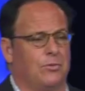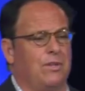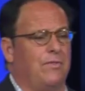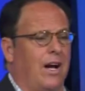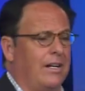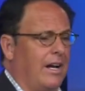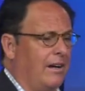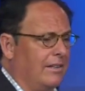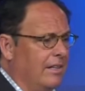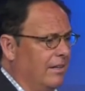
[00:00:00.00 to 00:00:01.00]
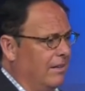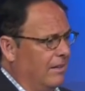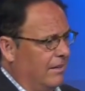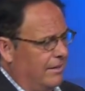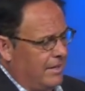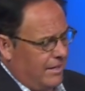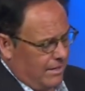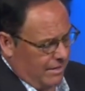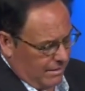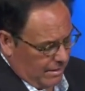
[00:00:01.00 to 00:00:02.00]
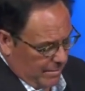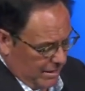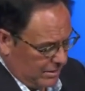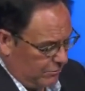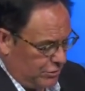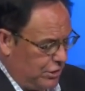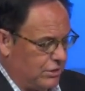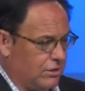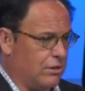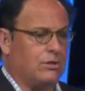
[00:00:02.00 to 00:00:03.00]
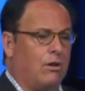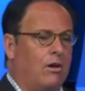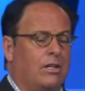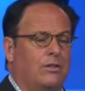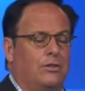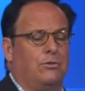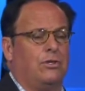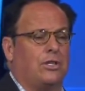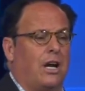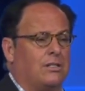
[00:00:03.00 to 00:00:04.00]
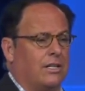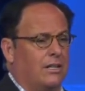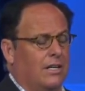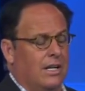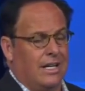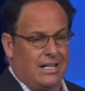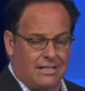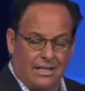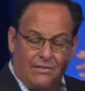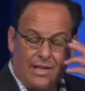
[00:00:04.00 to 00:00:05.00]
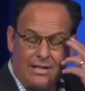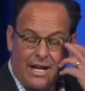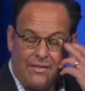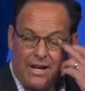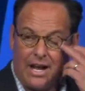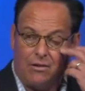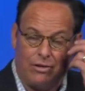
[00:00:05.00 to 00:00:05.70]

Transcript: we find out uh, uh, uh, amazing when Jesus is talking to the Jewish guys there. He said, Of that day and that hour,